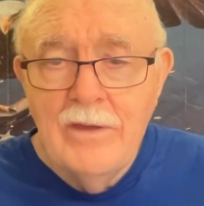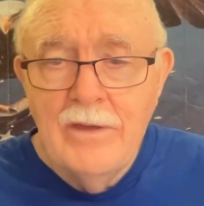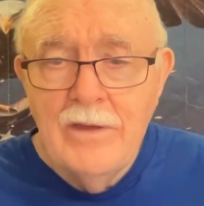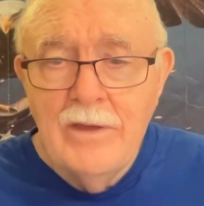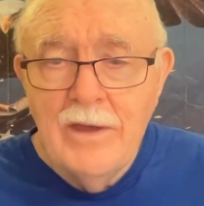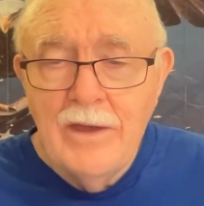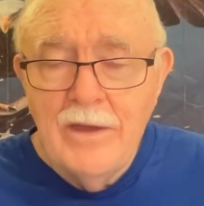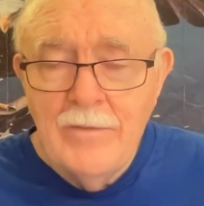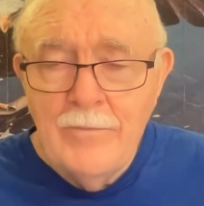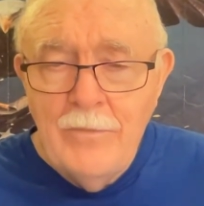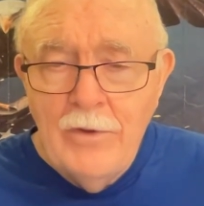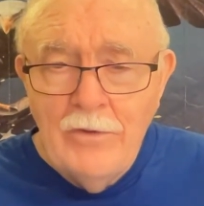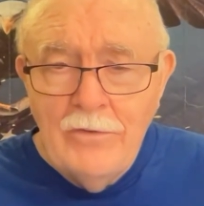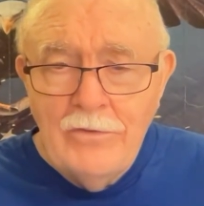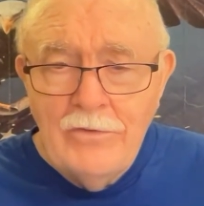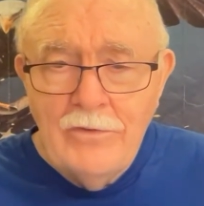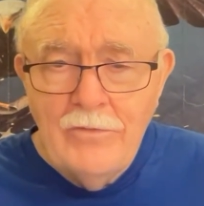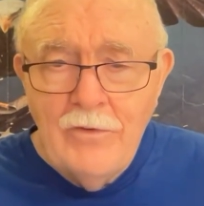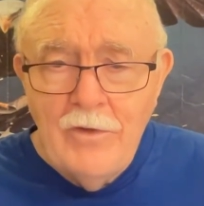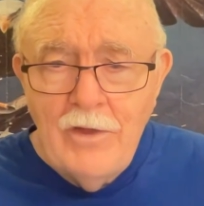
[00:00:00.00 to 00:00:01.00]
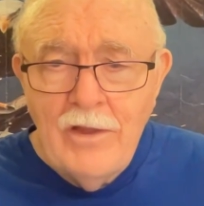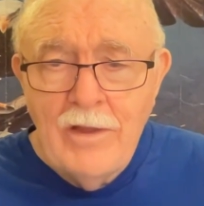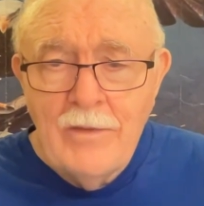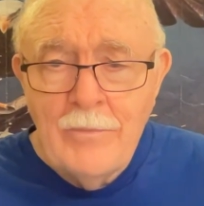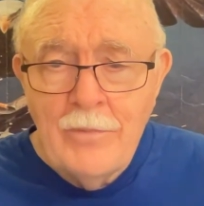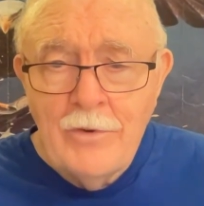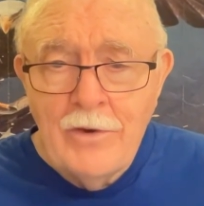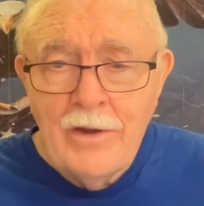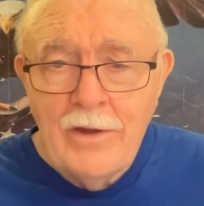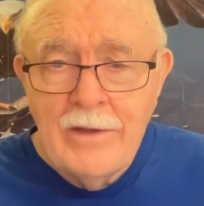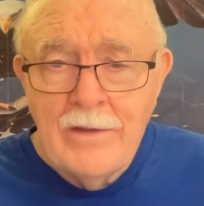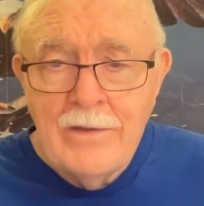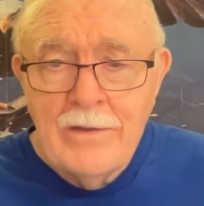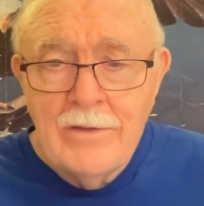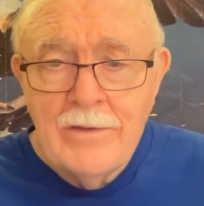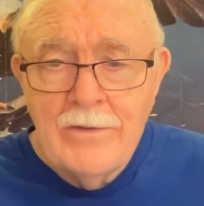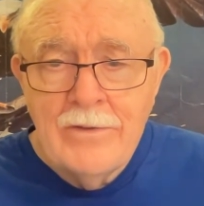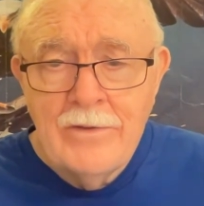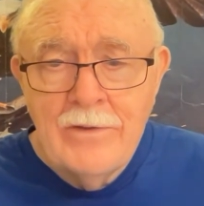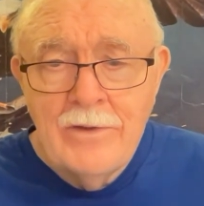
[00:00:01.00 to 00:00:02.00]
And most of all, I pray
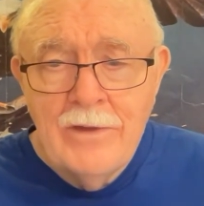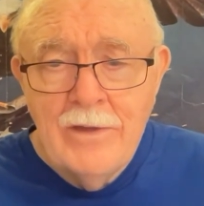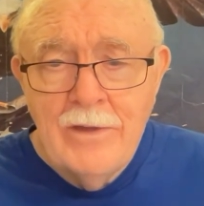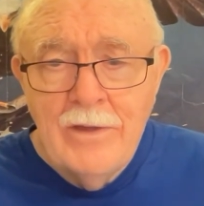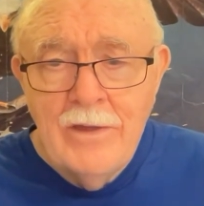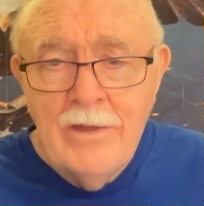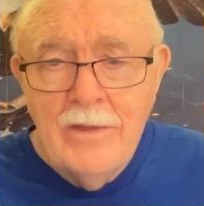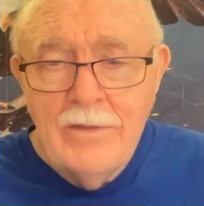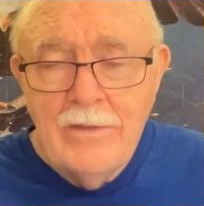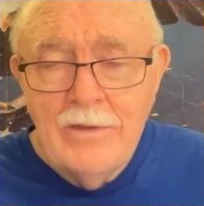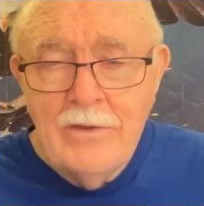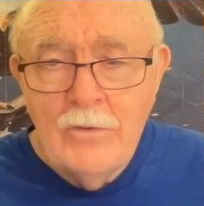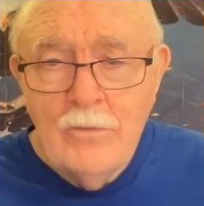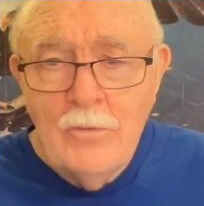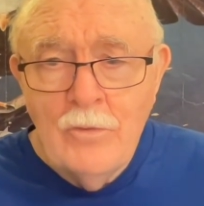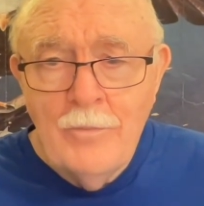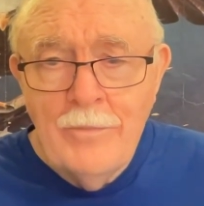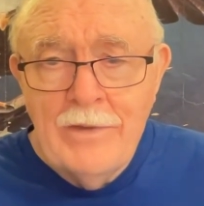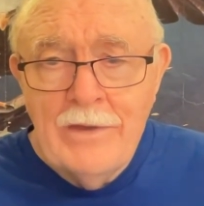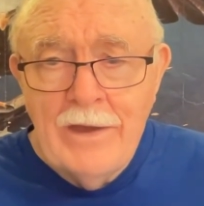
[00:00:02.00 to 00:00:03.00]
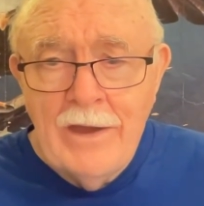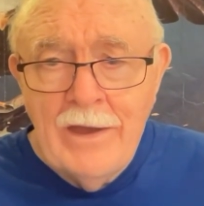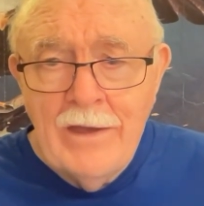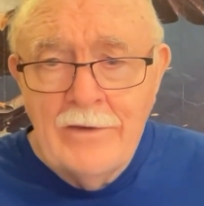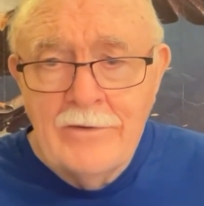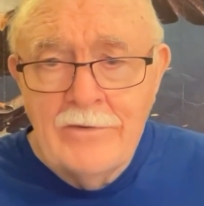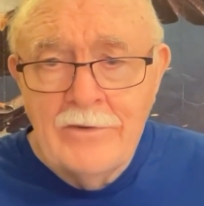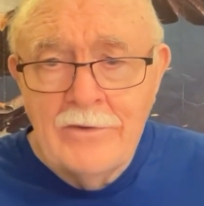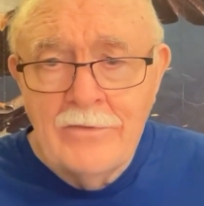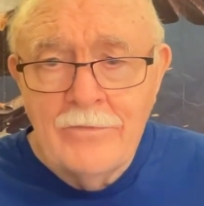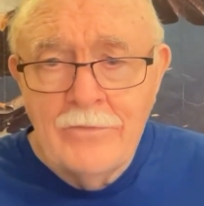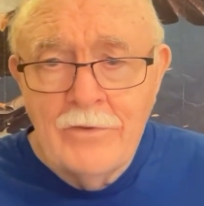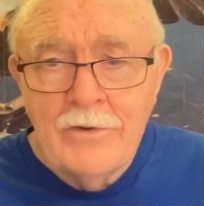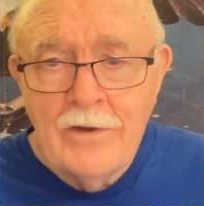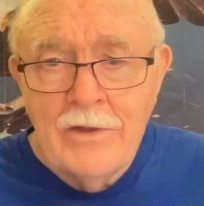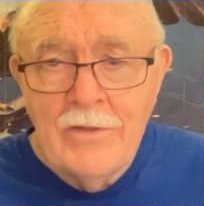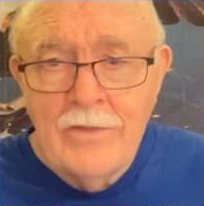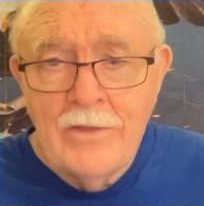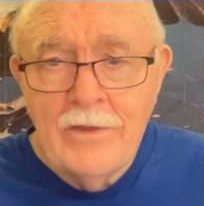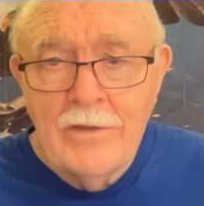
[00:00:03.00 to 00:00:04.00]
that you will be anxious for
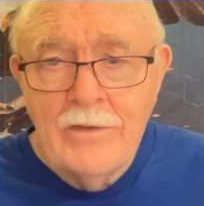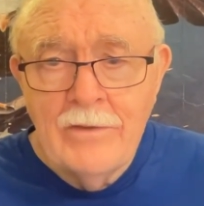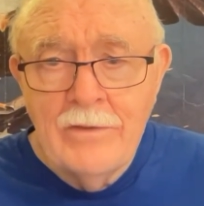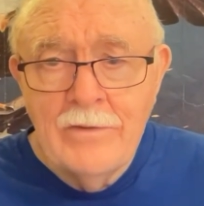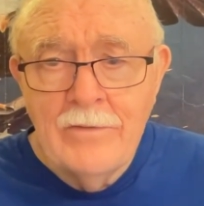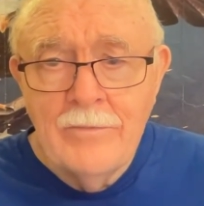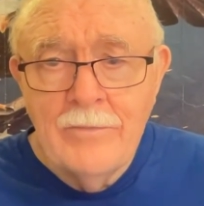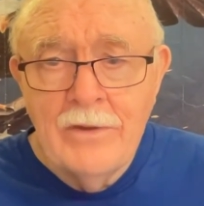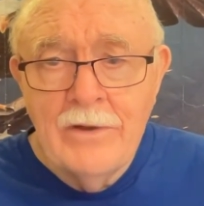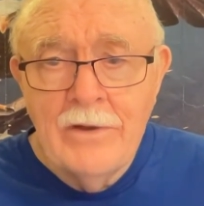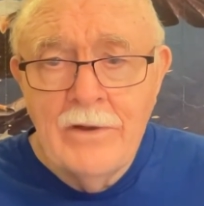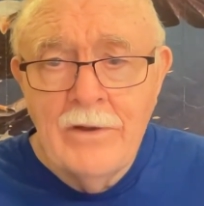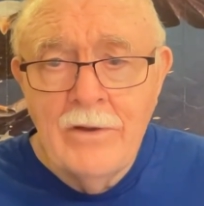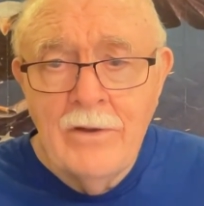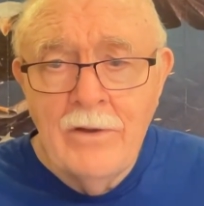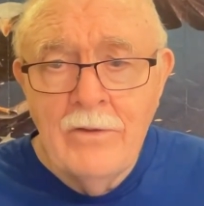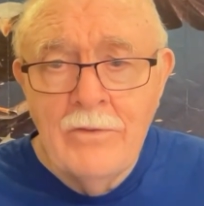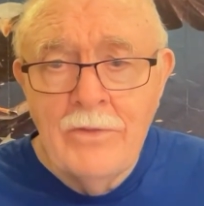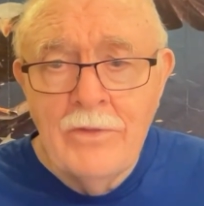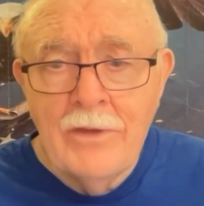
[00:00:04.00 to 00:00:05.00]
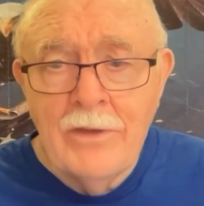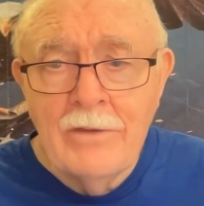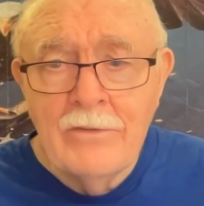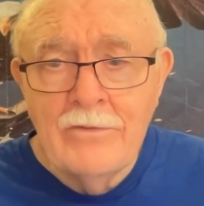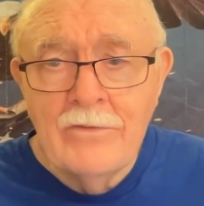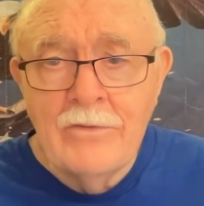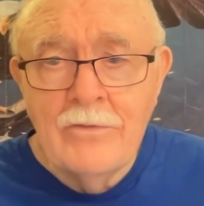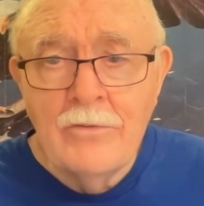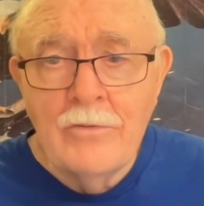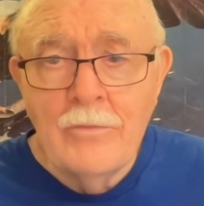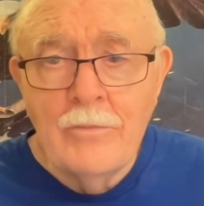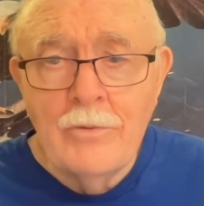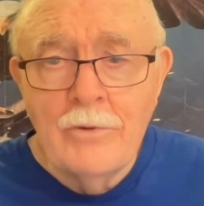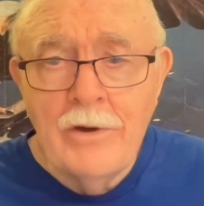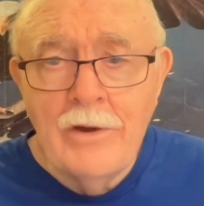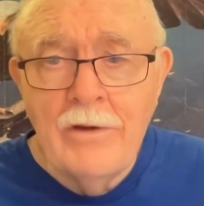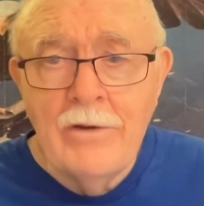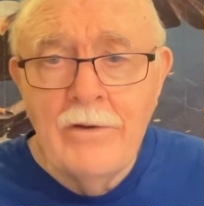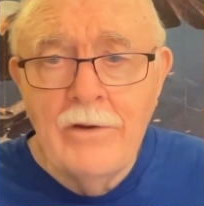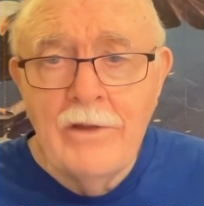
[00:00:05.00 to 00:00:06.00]
nothing, but in all things, through
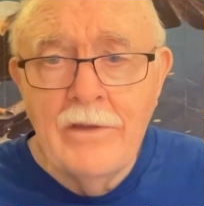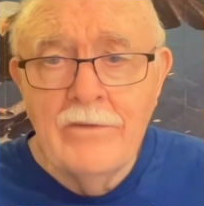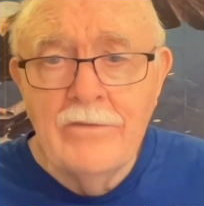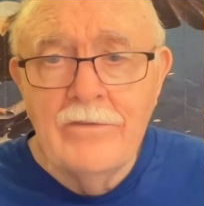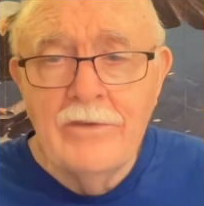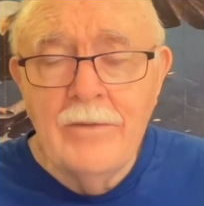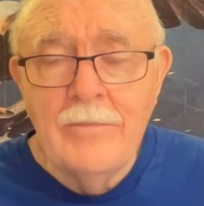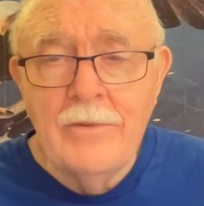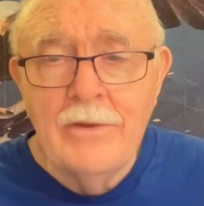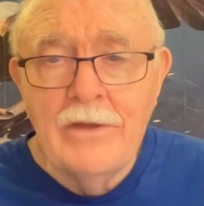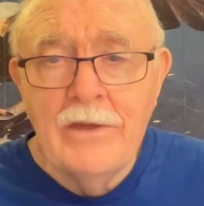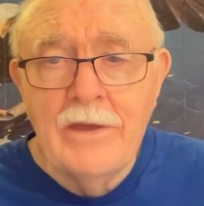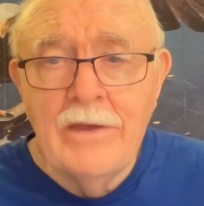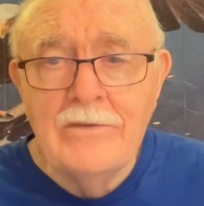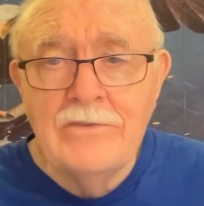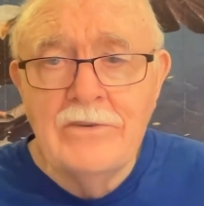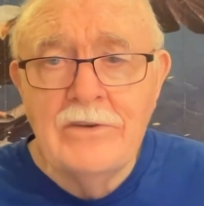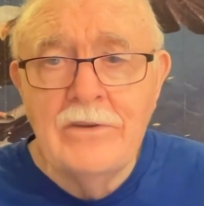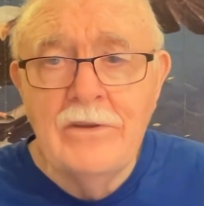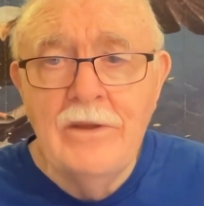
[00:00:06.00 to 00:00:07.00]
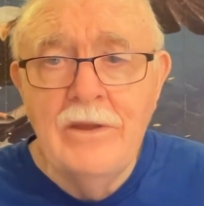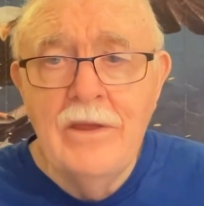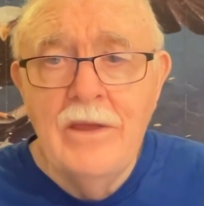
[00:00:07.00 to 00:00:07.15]
prayer and supplication,